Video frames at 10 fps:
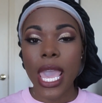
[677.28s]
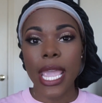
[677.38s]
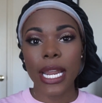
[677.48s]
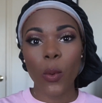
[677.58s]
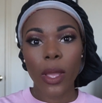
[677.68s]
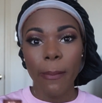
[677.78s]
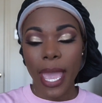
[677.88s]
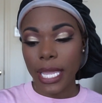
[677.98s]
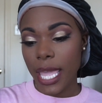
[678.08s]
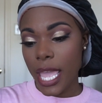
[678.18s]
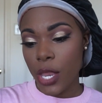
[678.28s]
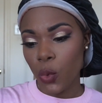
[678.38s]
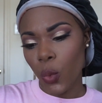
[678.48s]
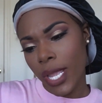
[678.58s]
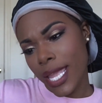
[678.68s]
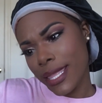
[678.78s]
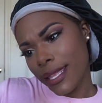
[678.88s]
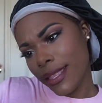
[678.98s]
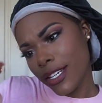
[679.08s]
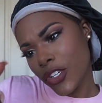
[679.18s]
and I went back in with
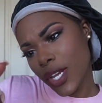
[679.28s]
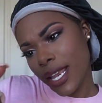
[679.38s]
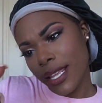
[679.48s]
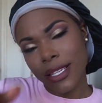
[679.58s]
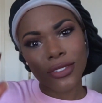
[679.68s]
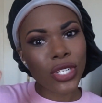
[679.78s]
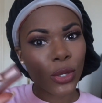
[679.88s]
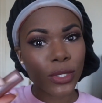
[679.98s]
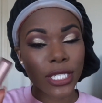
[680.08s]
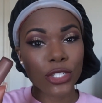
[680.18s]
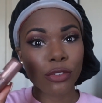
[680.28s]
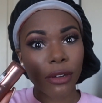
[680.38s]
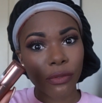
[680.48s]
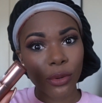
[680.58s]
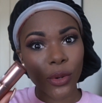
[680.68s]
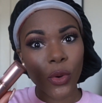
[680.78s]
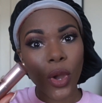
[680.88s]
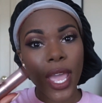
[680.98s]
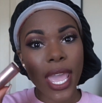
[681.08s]
this shade is Toasted Truffle